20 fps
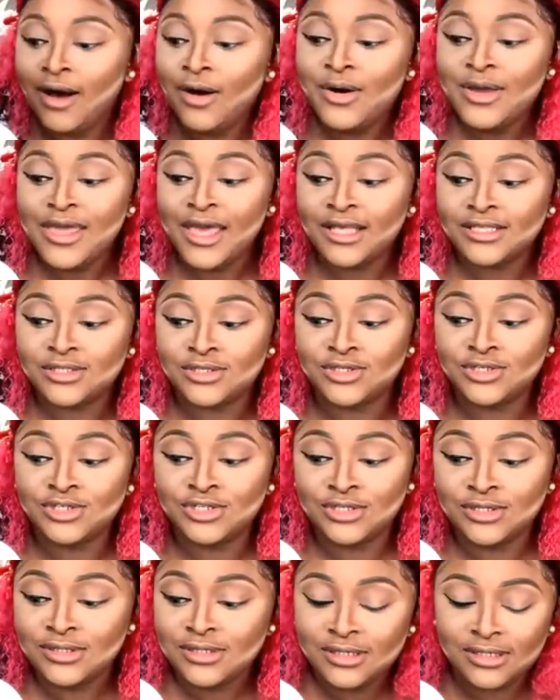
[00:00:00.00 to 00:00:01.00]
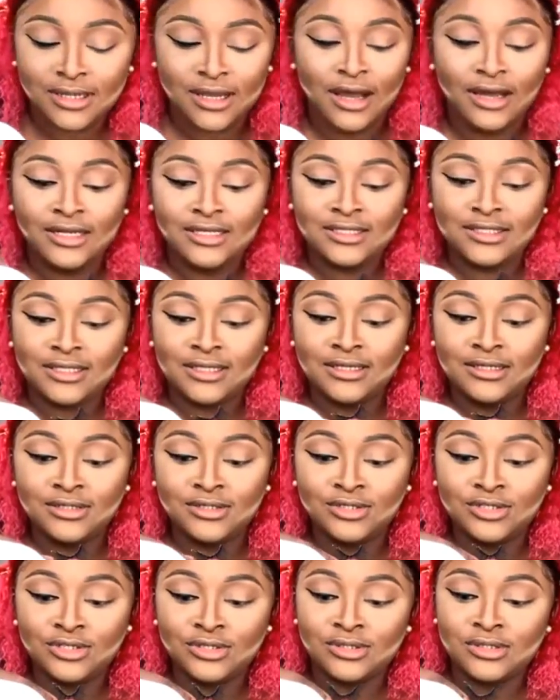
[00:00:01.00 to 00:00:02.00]
Oh yes, you should. Honestly,
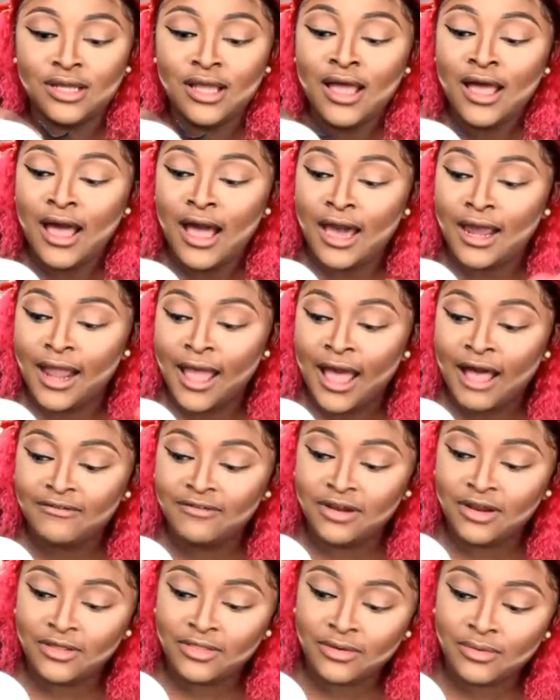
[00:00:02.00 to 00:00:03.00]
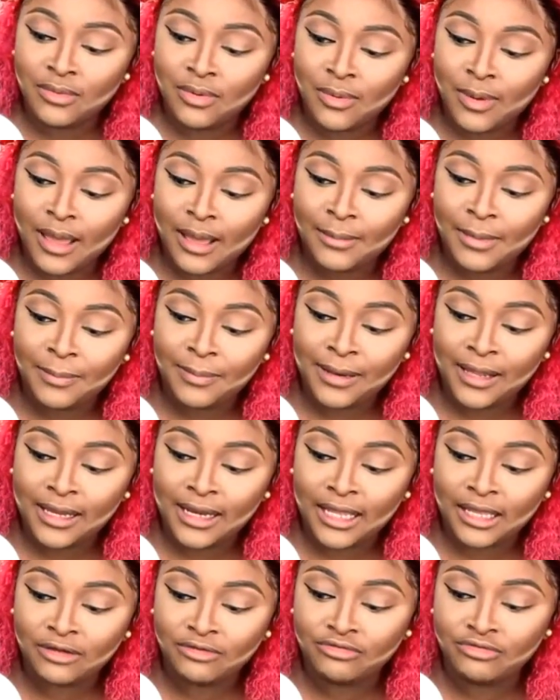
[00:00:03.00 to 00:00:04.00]
you should. And I have another one where I'm
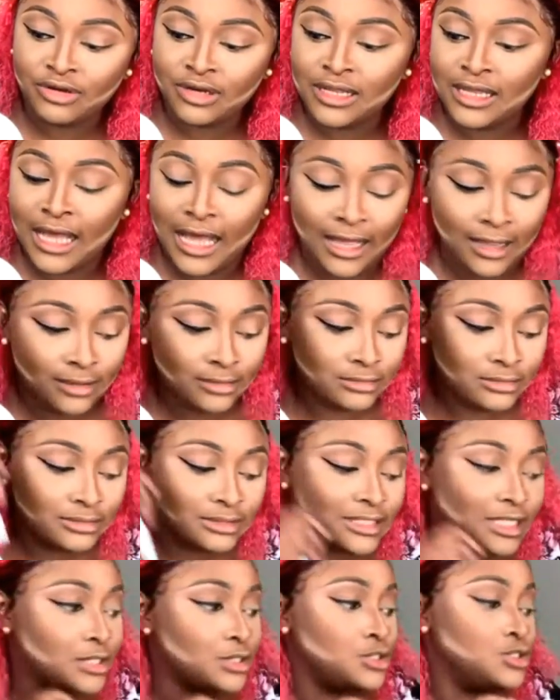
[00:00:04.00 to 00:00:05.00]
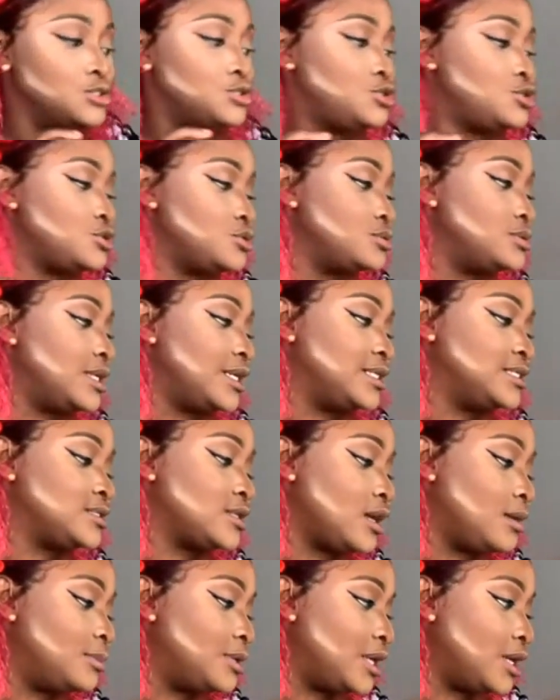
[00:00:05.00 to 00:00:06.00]
applying like a really neutral that is
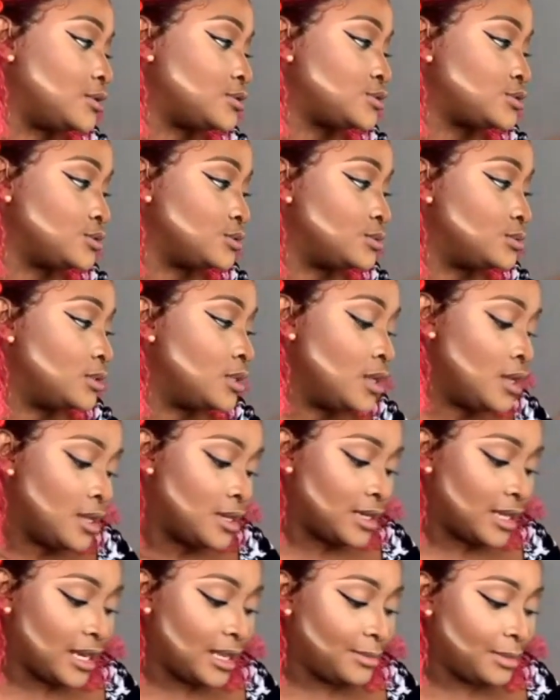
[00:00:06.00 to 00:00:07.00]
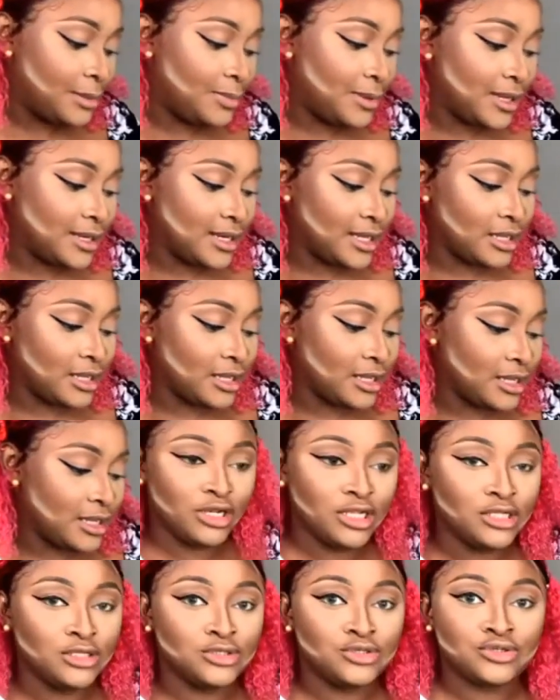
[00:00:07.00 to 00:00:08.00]
coming out soon. That I'm applying like a
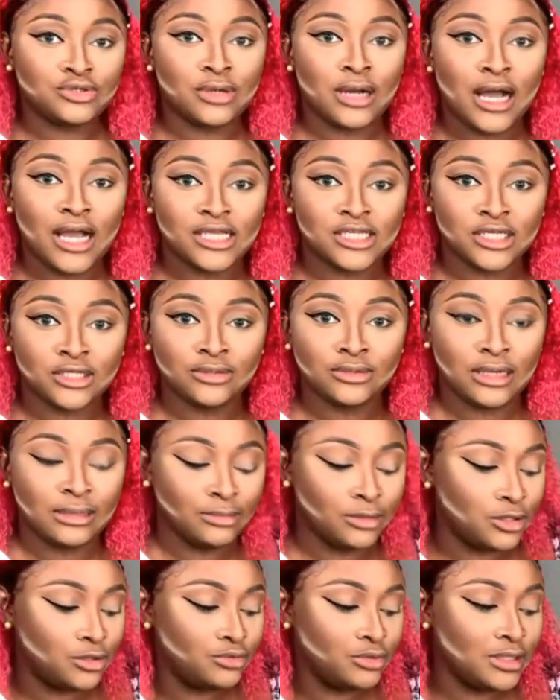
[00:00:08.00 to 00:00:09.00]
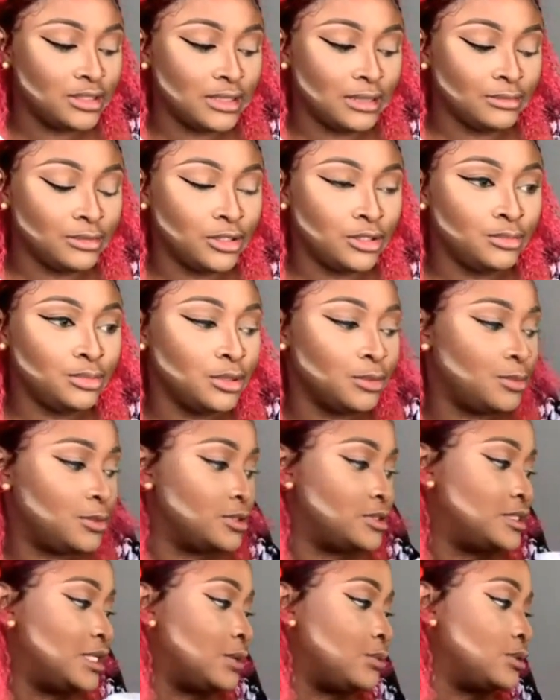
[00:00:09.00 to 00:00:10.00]
really neutral eyeshadow. I'm gonna be
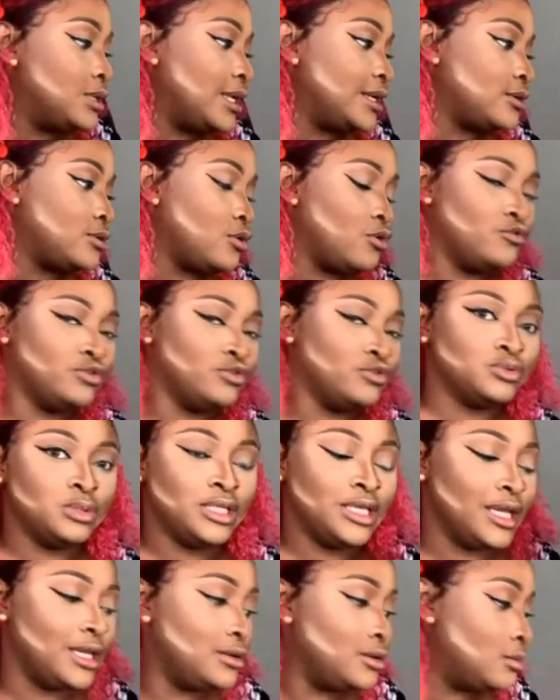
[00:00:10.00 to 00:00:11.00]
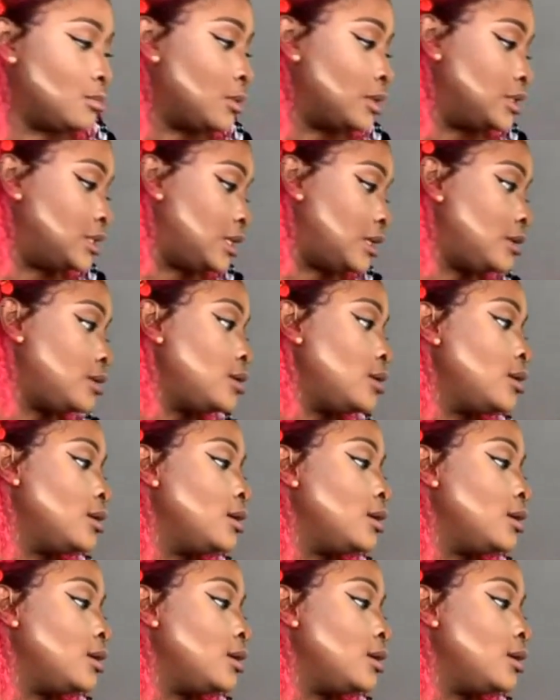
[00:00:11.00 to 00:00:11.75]
putting down like over the weekend or Monday,